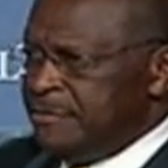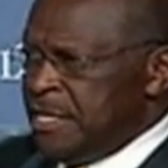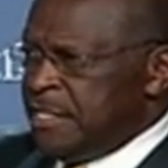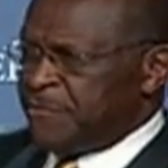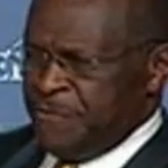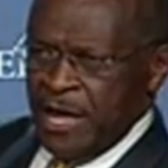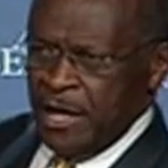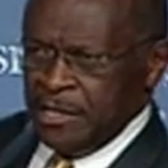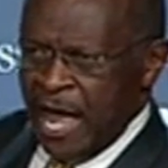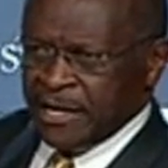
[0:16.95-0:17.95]
these
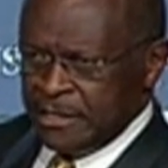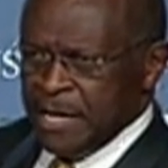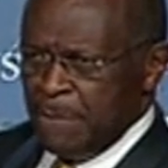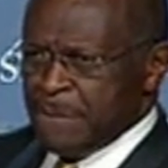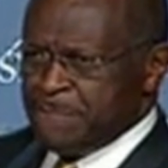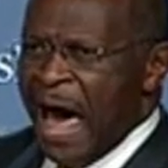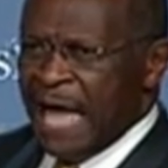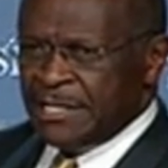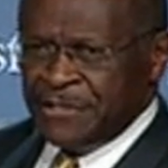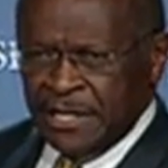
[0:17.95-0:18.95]
failed economic
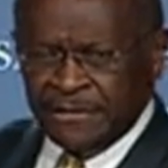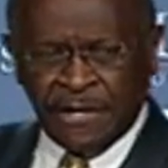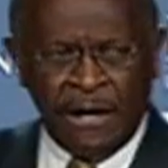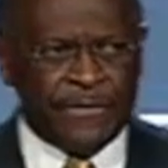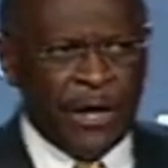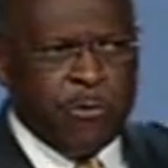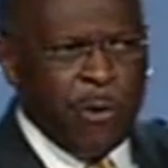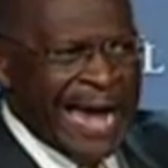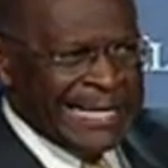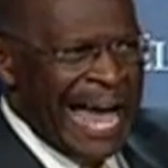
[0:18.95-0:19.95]
policies. The
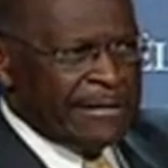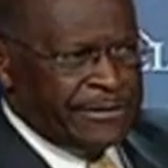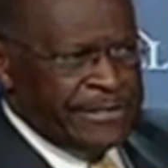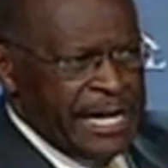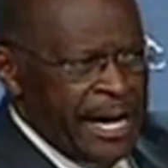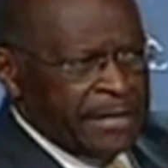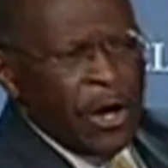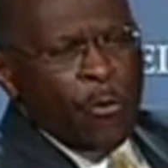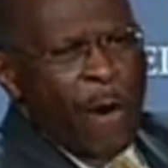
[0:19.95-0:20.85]
White House did.